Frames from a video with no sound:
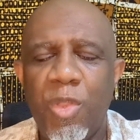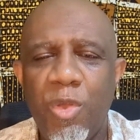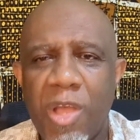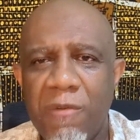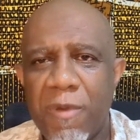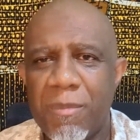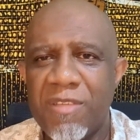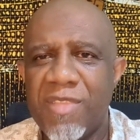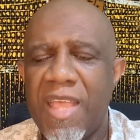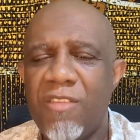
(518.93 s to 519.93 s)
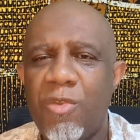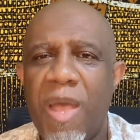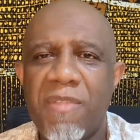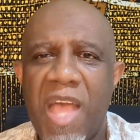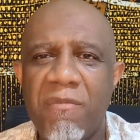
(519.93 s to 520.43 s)
you come from the States, you
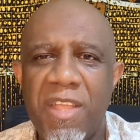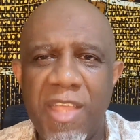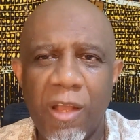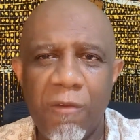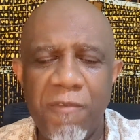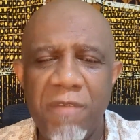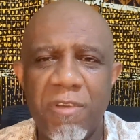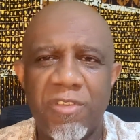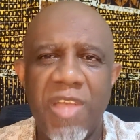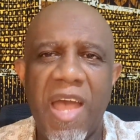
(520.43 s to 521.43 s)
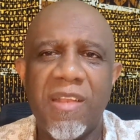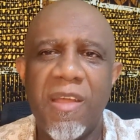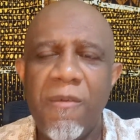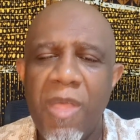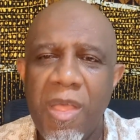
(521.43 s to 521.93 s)
have to have a yellow fever shot,
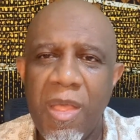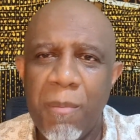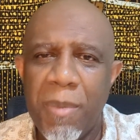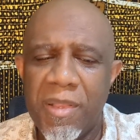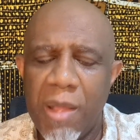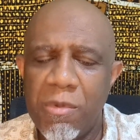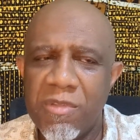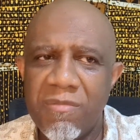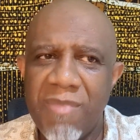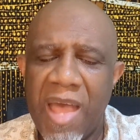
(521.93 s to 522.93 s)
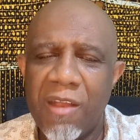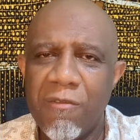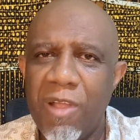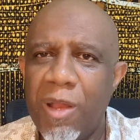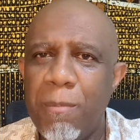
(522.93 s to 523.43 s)
but there was not a
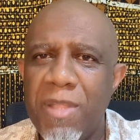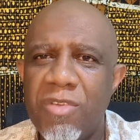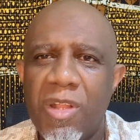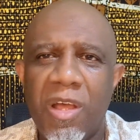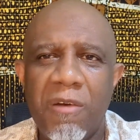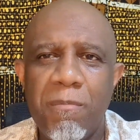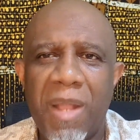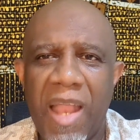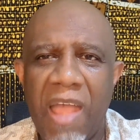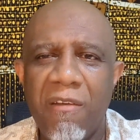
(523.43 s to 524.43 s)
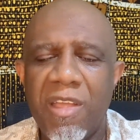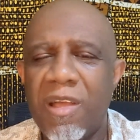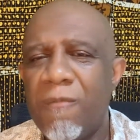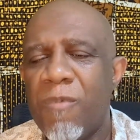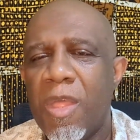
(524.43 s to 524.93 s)
real mention of
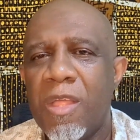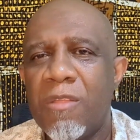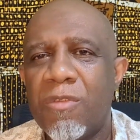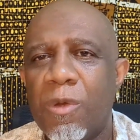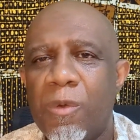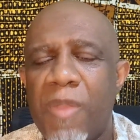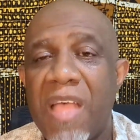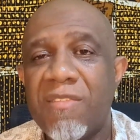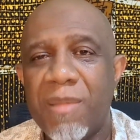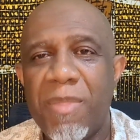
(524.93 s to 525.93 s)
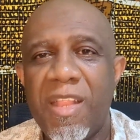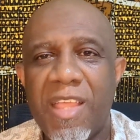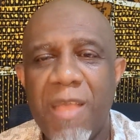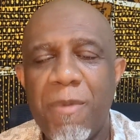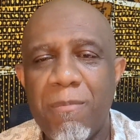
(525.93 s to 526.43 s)
malaria. So that's something to
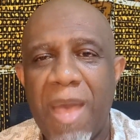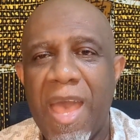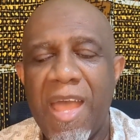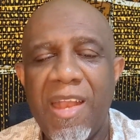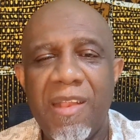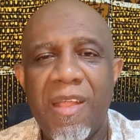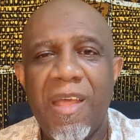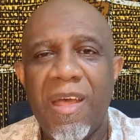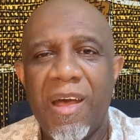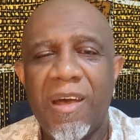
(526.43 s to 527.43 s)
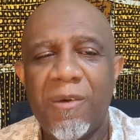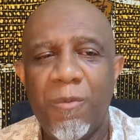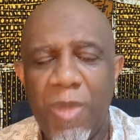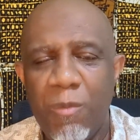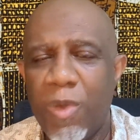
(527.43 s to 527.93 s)
keep in mind.
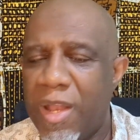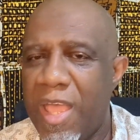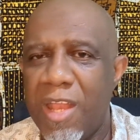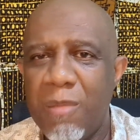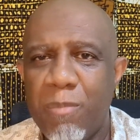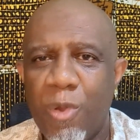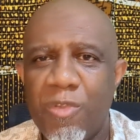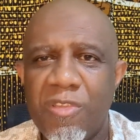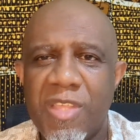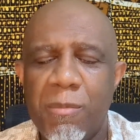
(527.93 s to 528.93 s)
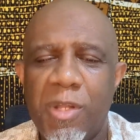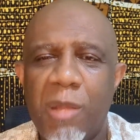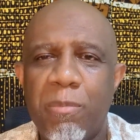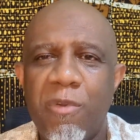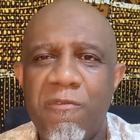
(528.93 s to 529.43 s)
We went ahead and purchased some of
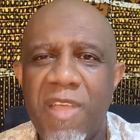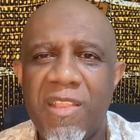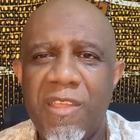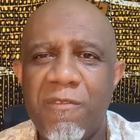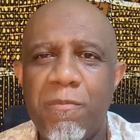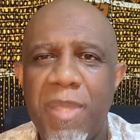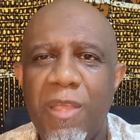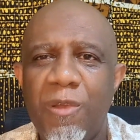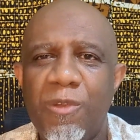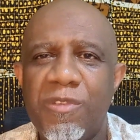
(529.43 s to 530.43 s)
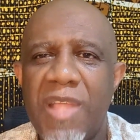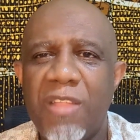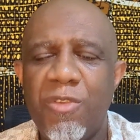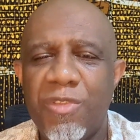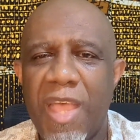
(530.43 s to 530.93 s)
the preventive pills
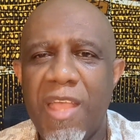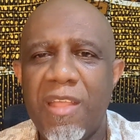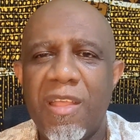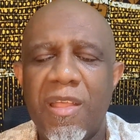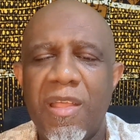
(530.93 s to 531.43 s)
that you take